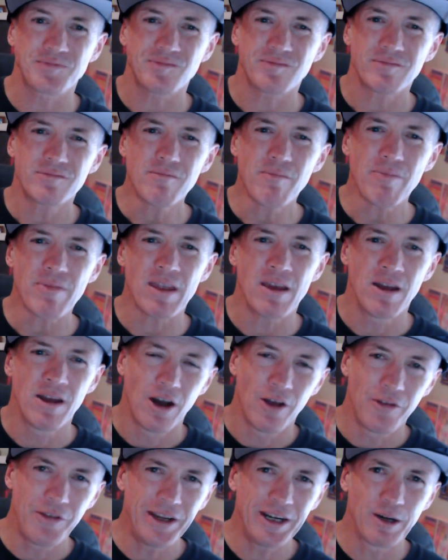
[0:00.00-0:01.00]
I
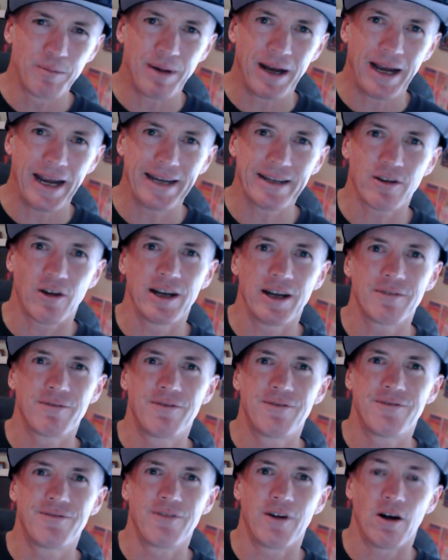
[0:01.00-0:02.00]
think I paid
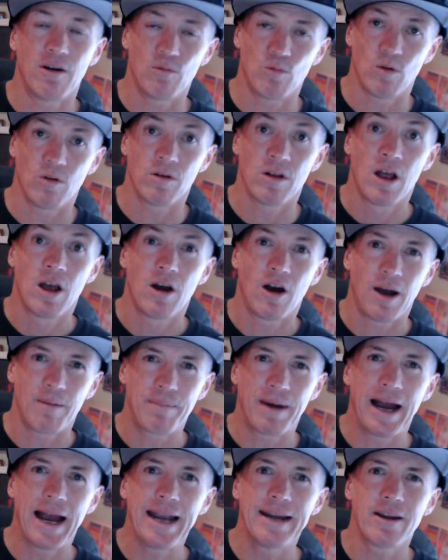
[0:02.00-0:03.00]

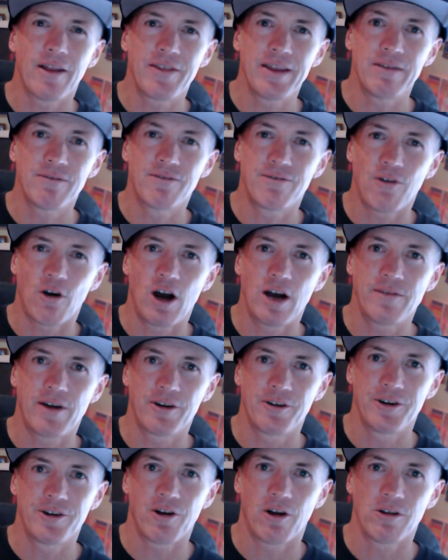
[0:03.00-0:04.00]
I think $500
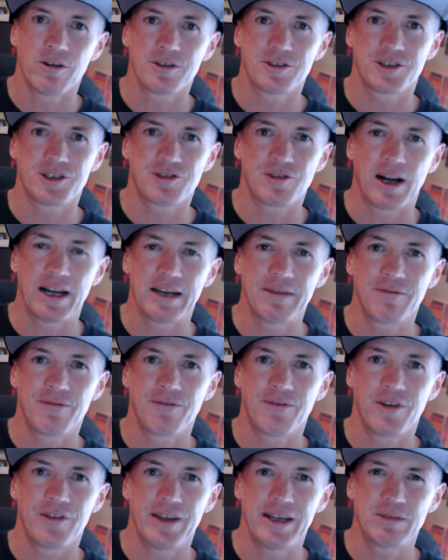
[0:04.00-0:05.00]
Australian for
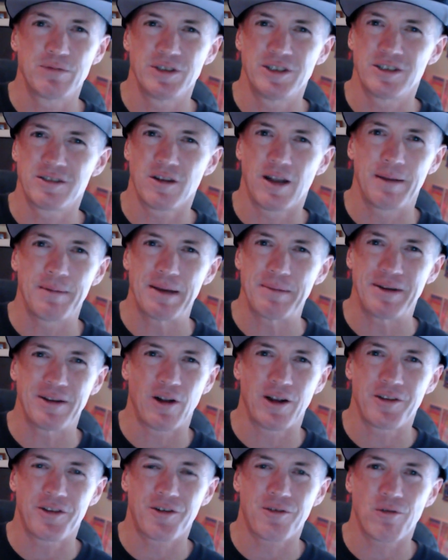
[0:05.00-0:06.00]
this, which is maybe
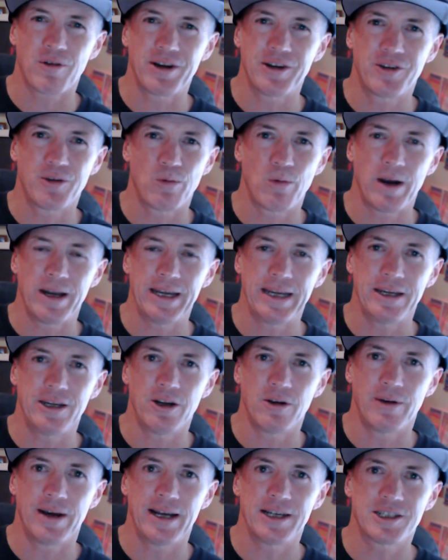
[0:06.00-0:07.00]
$320
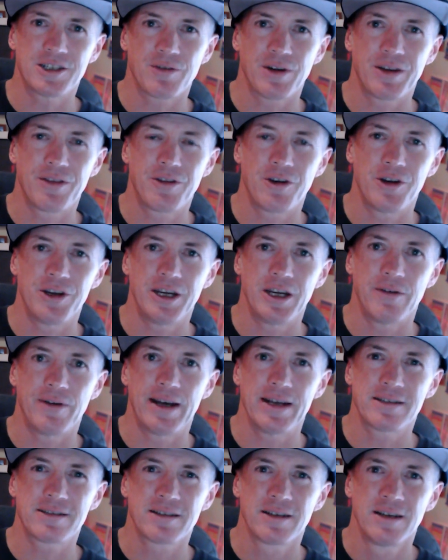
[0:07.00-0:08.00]
US, $330
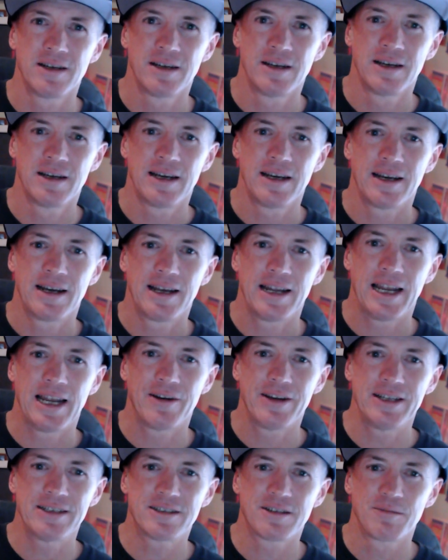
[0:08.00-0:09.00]
US. Now it
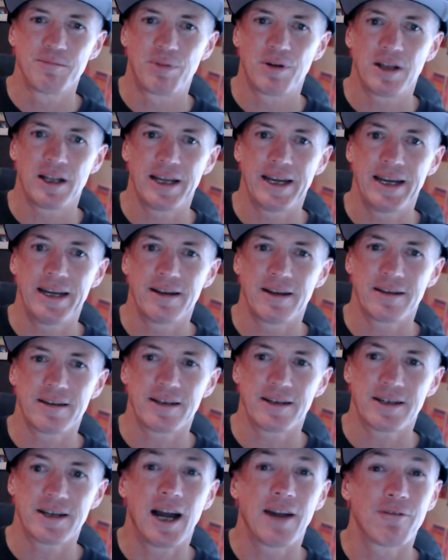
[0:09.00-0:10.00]
is complete. The
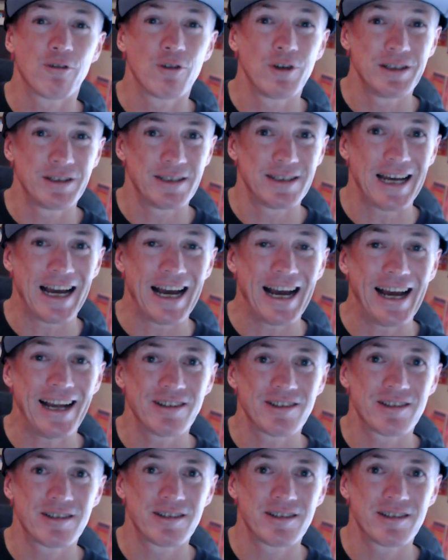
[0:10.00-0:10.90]
cover is attached.